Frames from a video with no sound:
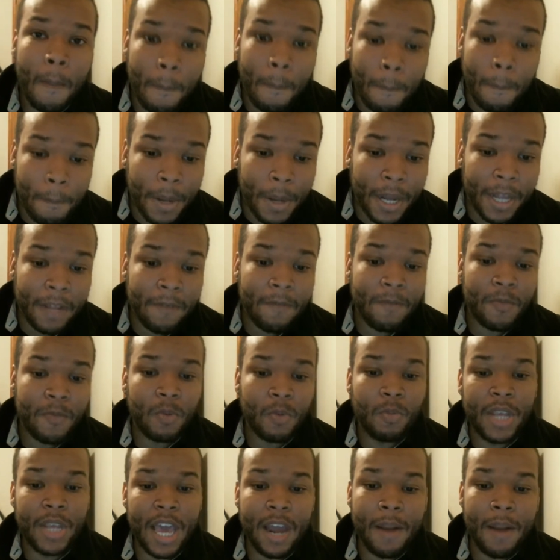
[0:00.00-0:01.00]
But
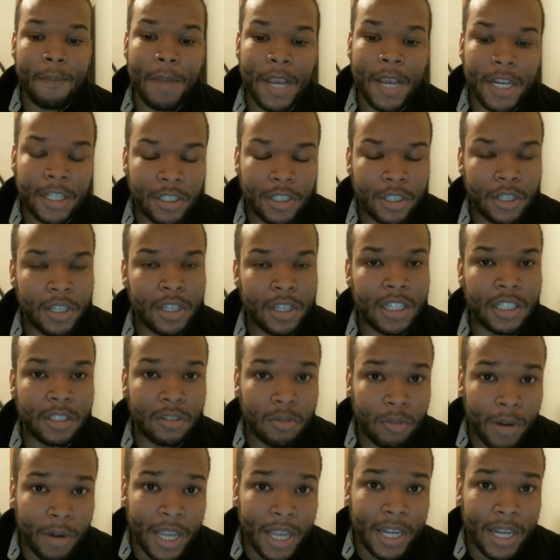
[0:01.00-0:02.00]
we got to make sure these
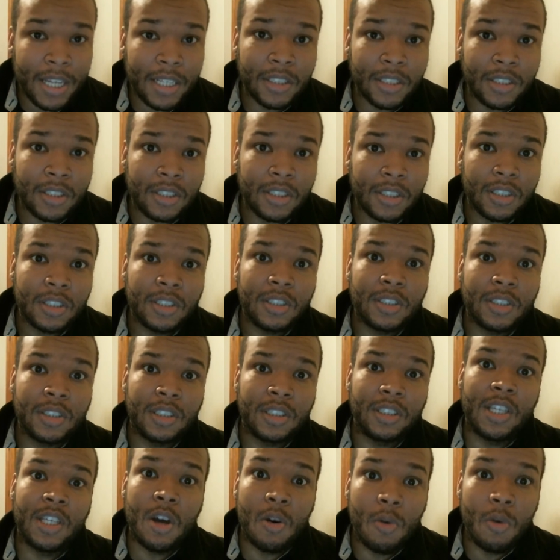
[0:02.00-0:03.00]
ratings
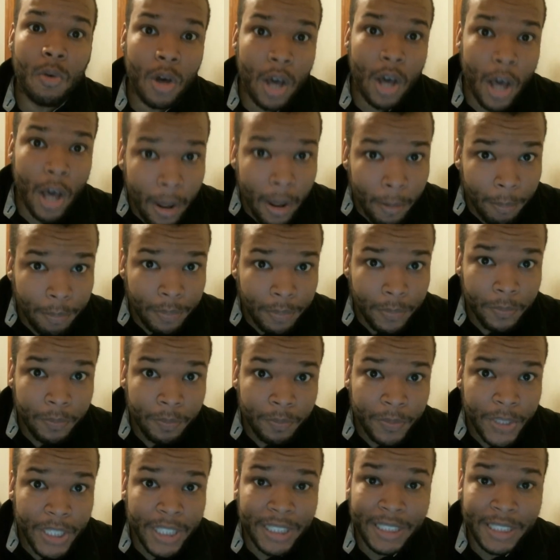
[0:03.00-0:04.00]
go up
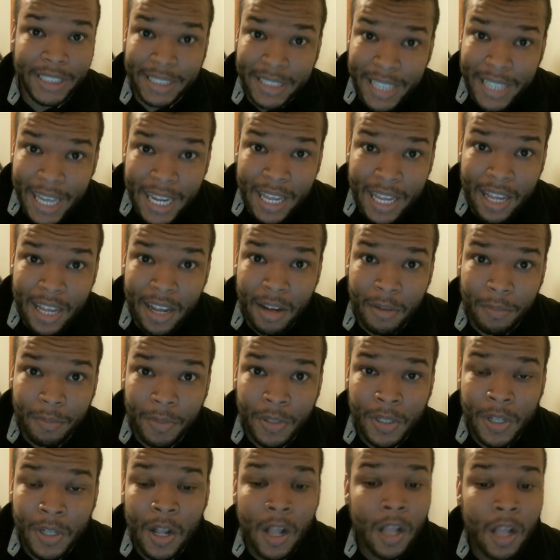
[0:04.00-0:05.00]
and stay up.
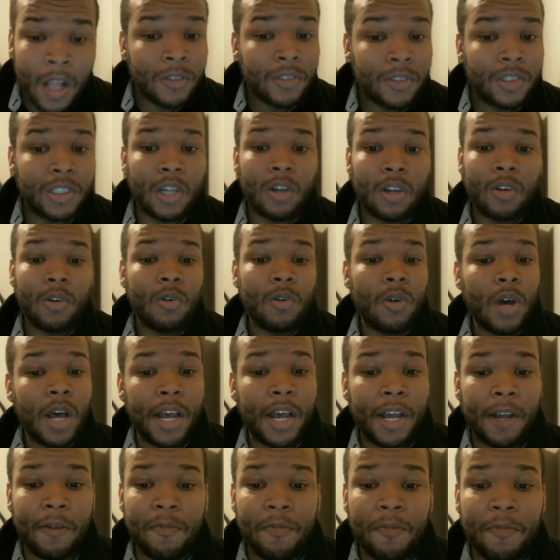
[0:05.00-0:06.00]
So
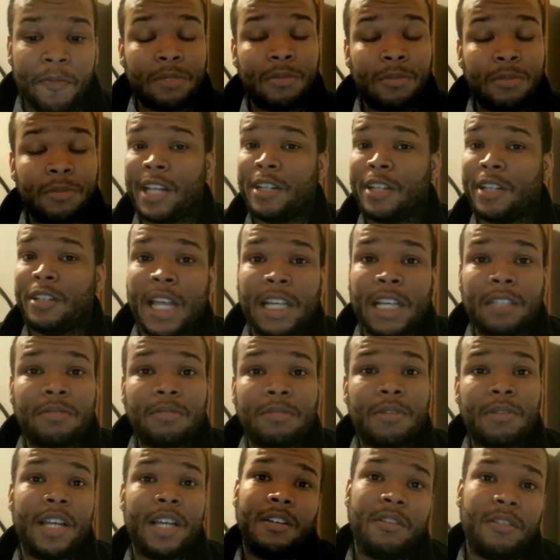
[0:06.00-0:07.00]
that's why
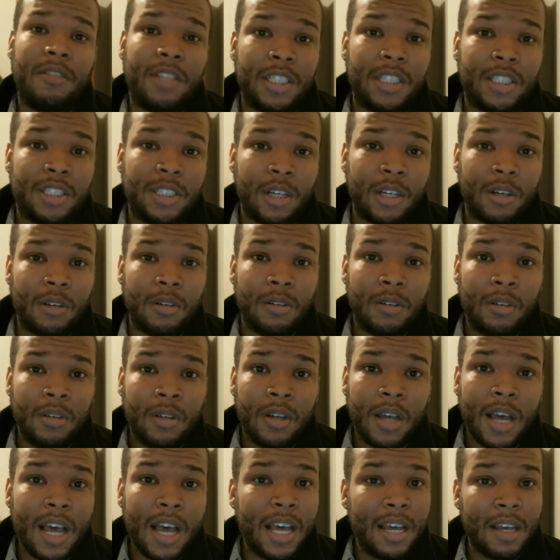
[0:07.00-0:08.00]
I do this show,
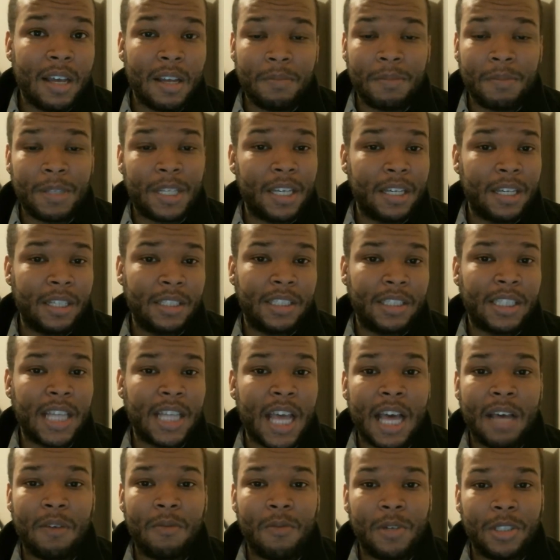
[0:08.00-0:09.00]
because
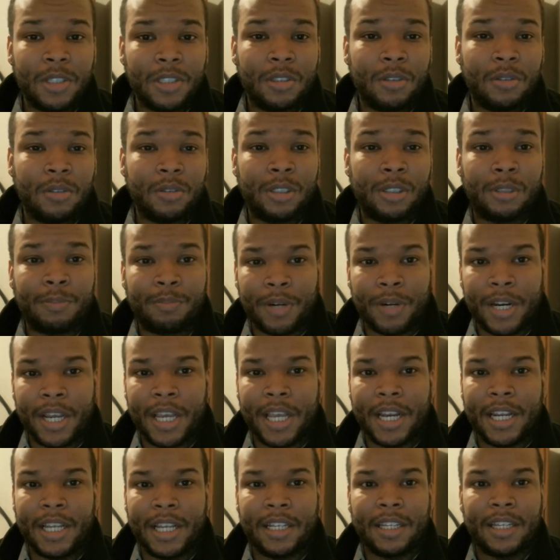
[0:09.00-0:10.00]
I want to
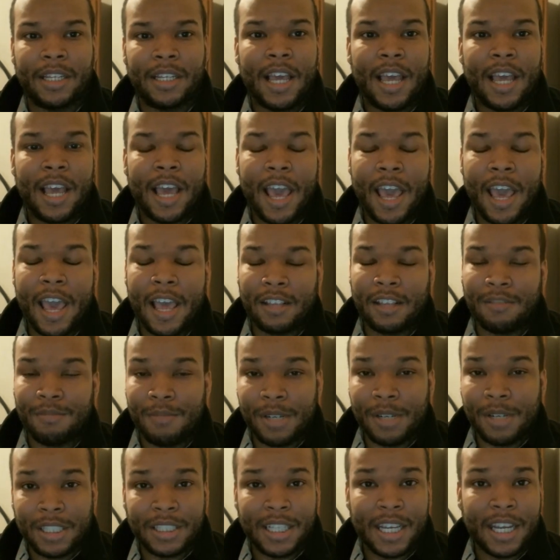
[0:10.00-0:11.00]
spread it as
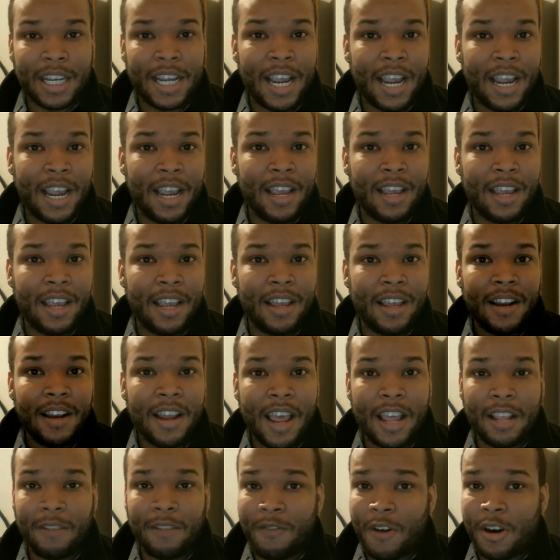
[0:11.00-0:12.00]
much as I can,
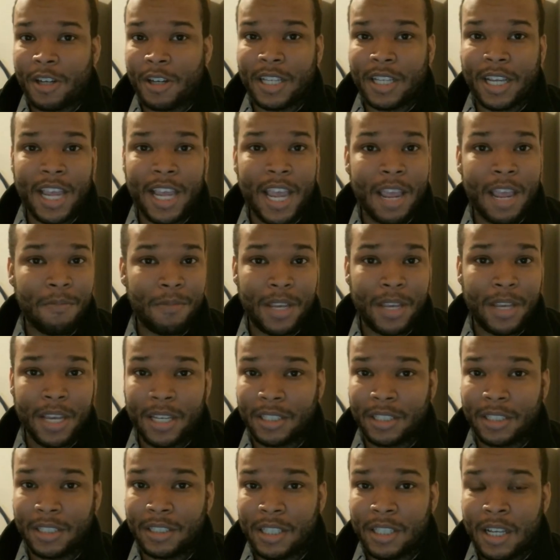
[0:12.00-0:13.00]
as far as I can,
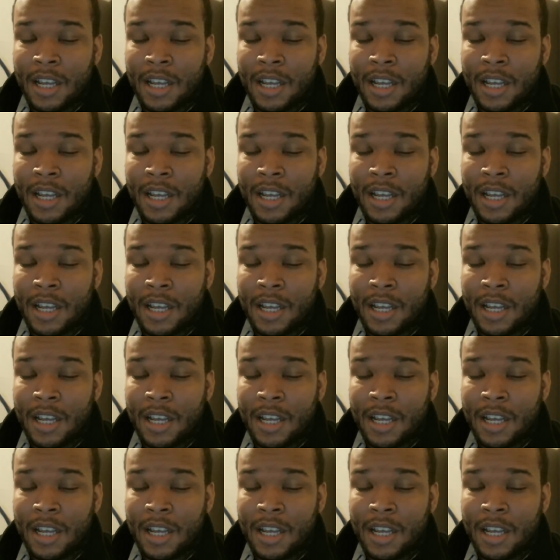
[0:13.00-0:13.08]
because